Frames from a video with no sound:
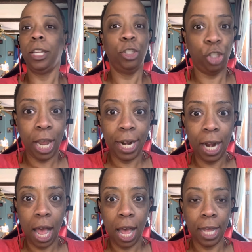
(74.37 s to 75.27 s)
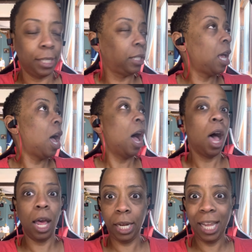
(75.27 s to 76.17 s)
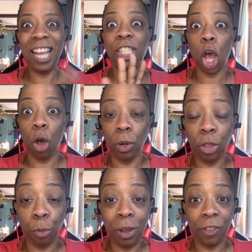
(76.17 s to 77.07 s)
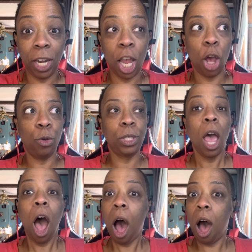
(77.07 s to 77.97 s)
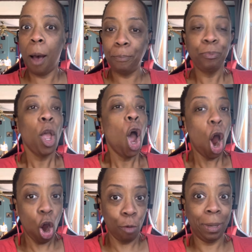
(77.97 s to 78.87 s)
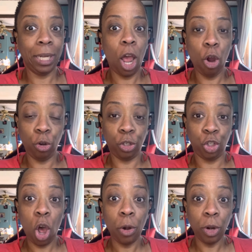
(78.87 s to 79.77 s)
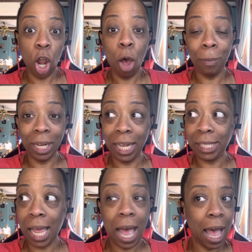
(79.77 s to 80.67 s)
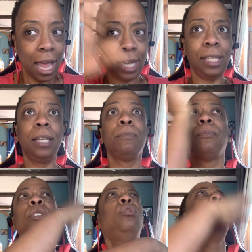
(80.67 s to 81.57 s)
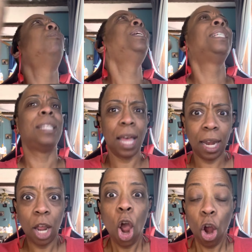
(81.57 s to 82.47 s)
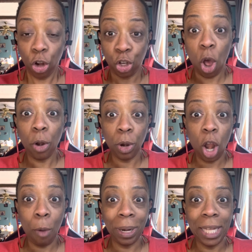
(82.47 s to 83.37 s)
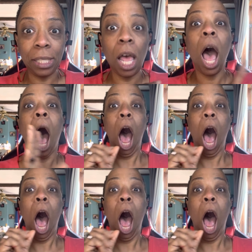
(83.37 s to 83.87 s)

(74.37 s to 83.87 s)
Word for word: Janet Hines. Honey, it's only three videos. Um, her her daughter-in-law Melissa Hines. Oh, what is that? Her daughter-in-law Melissa